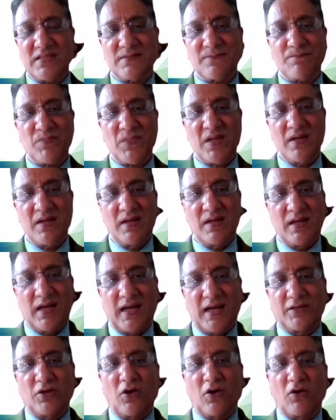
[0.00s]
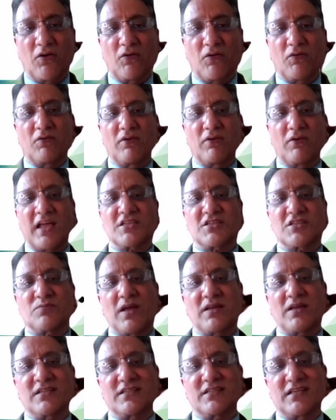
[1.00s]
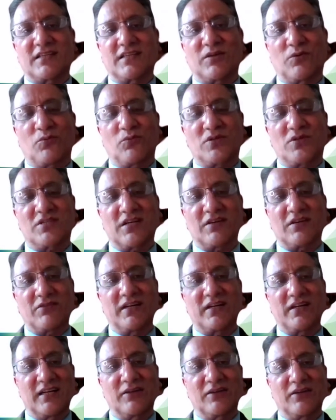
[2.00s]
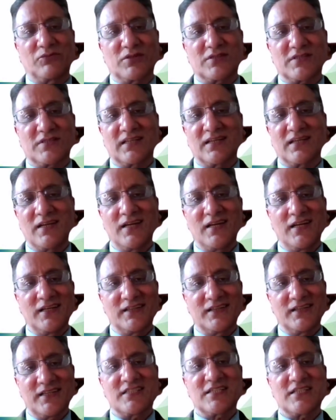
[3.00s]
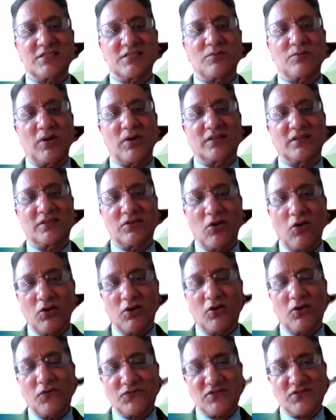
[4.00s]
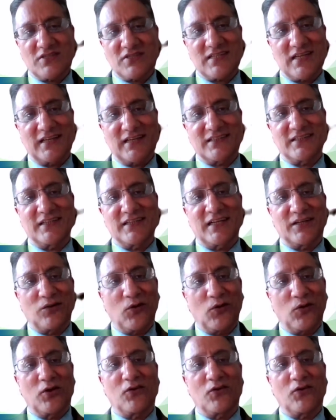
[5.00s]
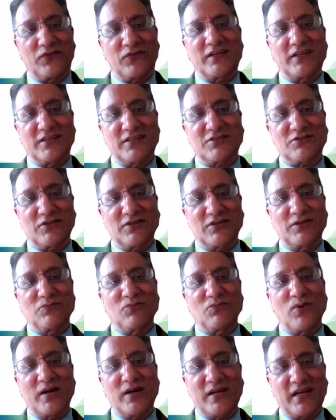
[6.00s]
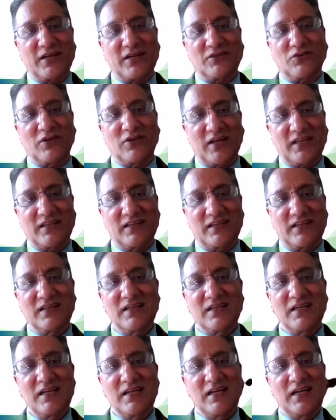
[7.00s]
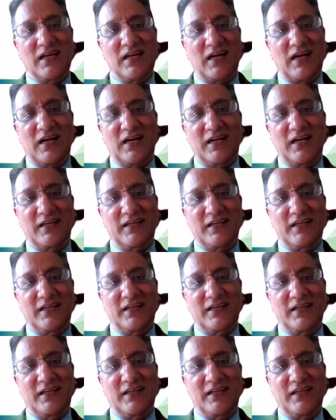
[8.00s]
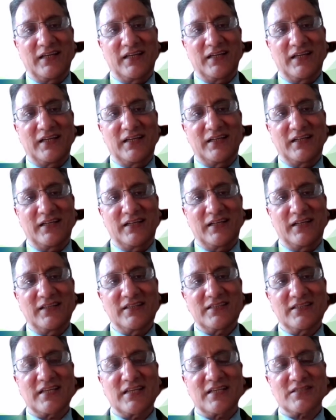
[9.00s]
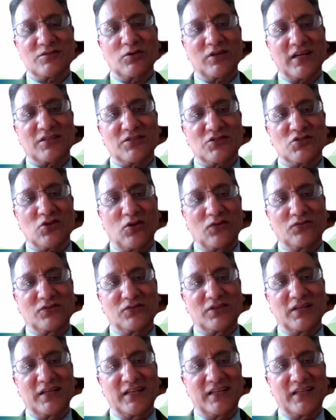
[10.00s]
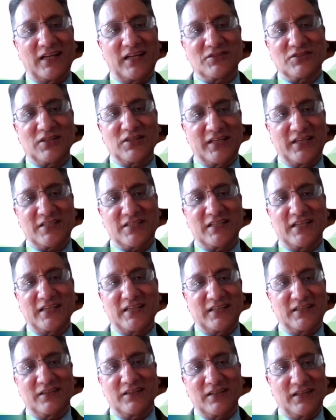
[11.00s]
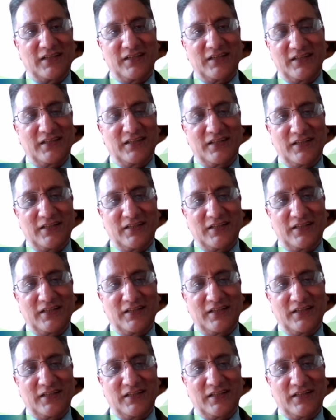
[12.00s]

And your last message, I think, which I really loved, was that this is about whole of society and whole of industry working together. These things don't get solved in isolation and in